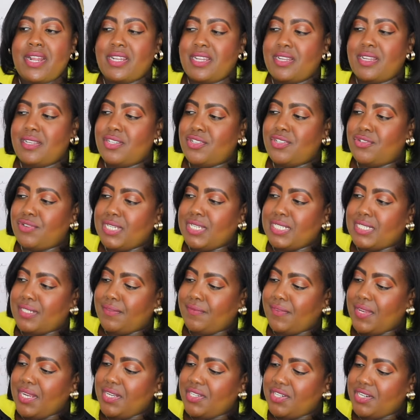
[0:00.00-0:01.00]
This
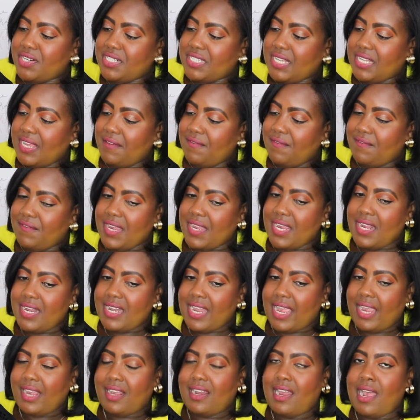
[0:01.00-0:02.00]
dress features a V
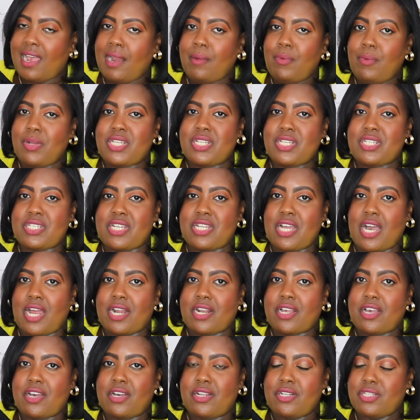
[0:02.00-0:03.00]
neckline which is
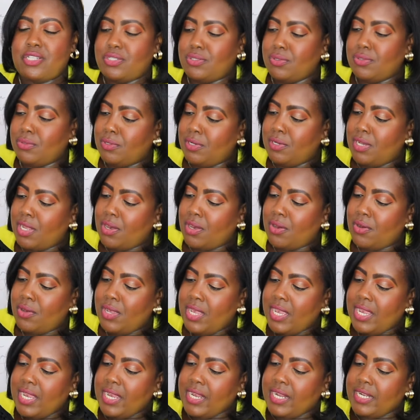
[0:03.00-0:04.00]
not cut too low.
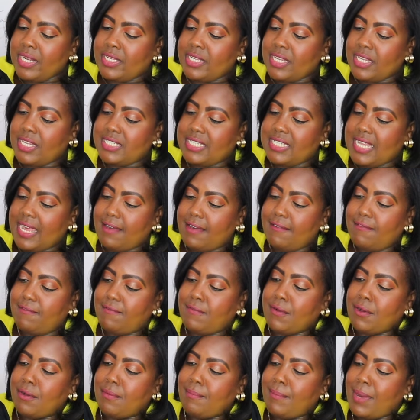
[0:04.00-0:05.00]
It does have
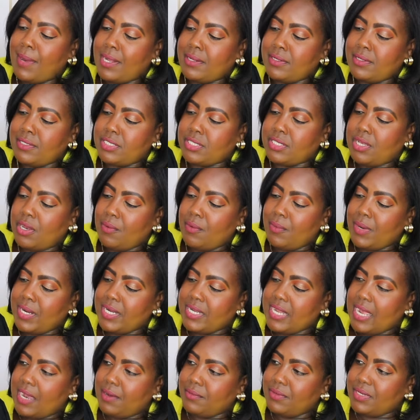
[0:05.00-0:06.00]
full buttons
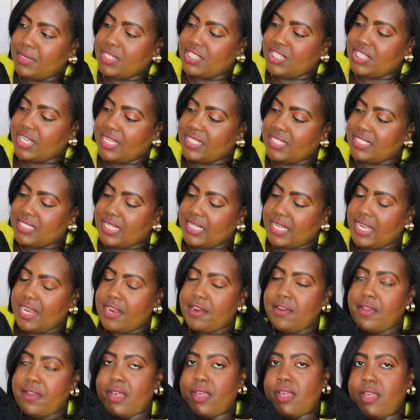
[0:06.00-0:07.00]
going down the chest
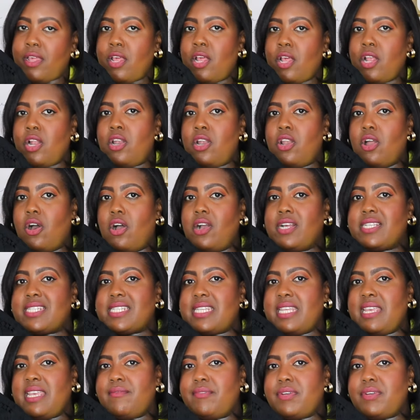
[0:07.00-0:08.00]
area, long
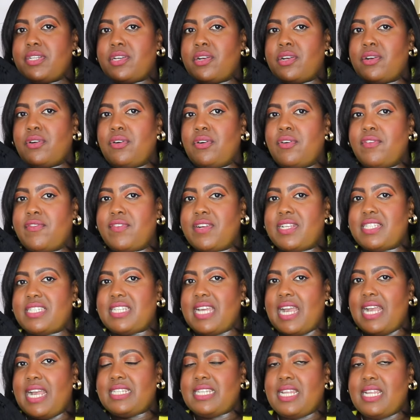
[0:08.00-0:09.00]
sleeve which are
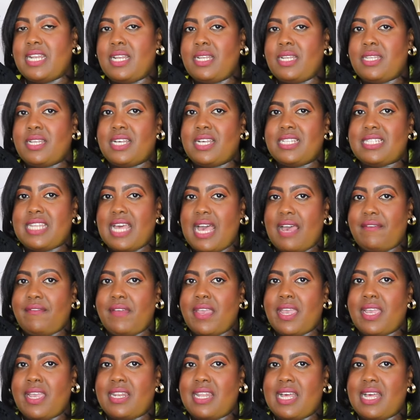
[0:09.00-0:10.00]
oversized and it does
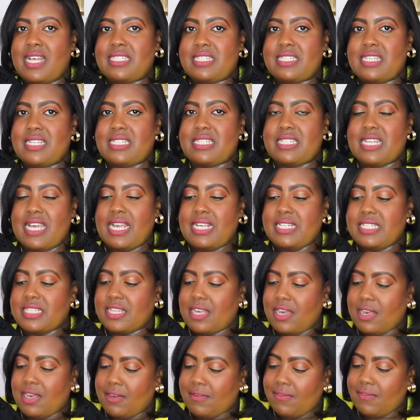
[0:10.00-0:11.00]
have a
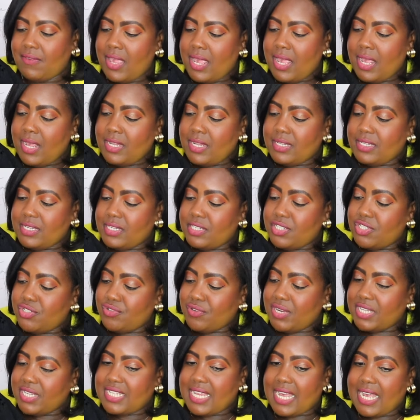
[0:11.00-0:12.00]
elasticized cuff. This
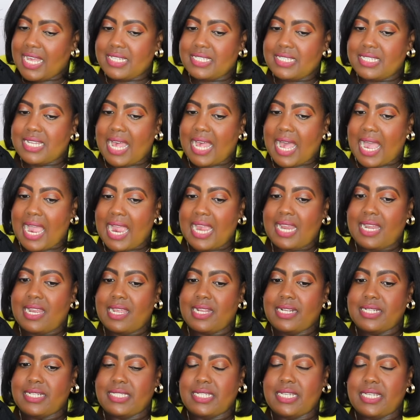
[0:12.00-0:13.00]
dress has the
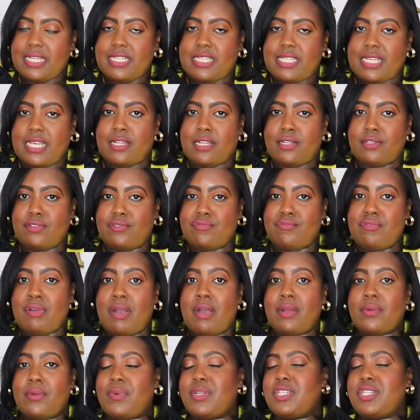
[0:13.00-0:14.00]
eyelet detail
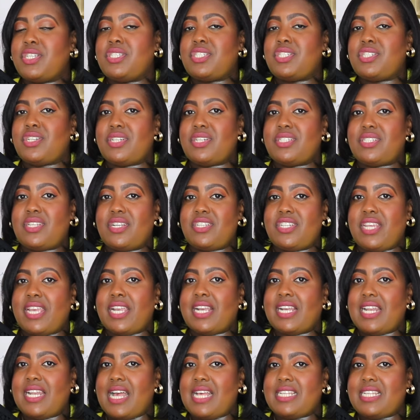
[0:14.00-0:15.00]
throughout which is just such
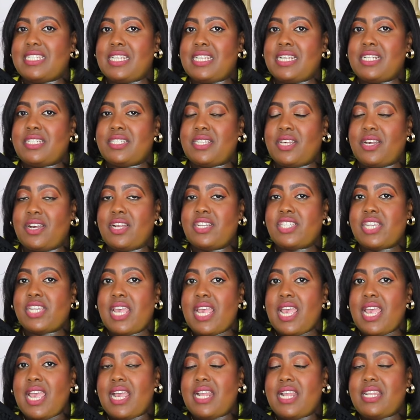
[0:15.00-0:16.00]
a classic touch
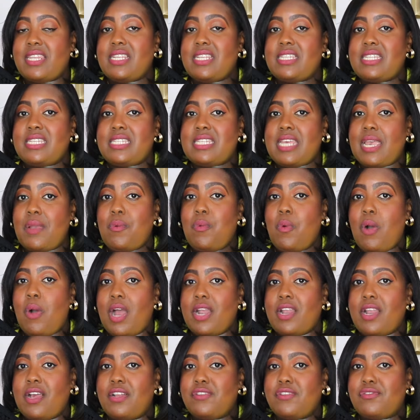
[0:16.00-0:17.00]
and this is a
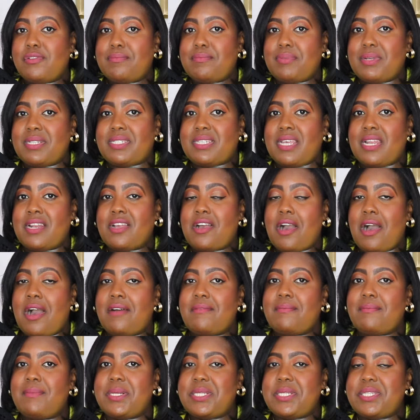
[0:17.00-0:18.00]
100%
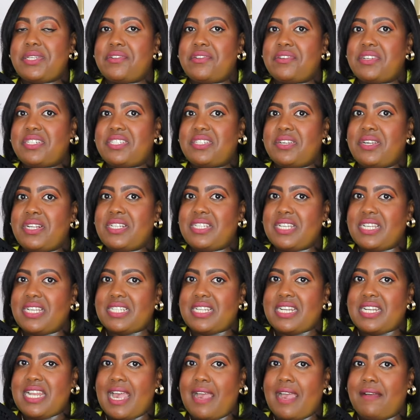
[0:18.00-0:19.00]
cotton material so it
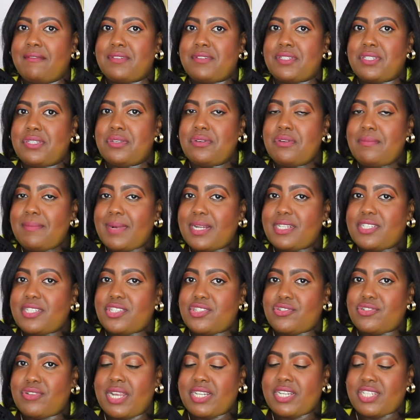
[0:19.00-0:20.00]
doesn't have too much
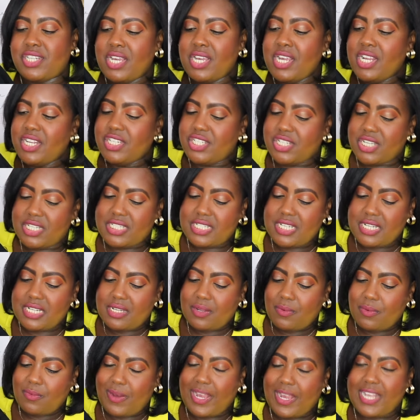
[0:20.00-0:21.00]
stretch. Just
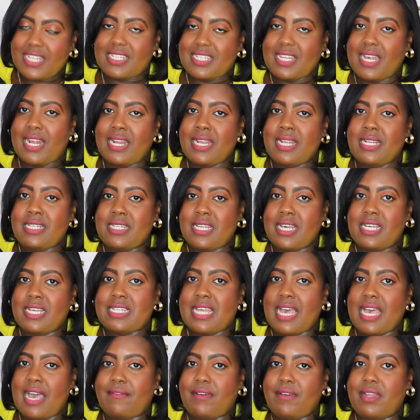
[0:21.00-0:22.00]
in the waistline it
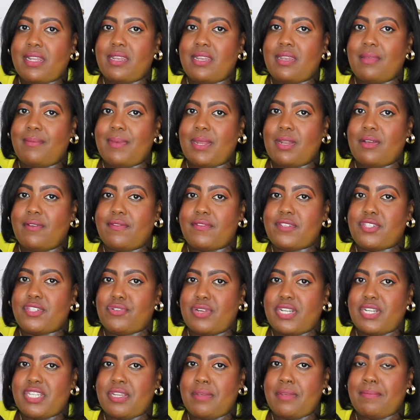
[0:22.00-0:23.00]
does have a little bit of
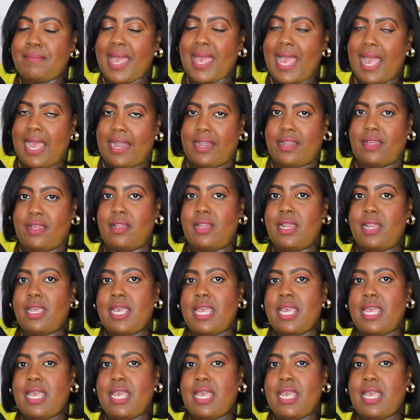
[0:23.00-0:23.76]
stretchy panel.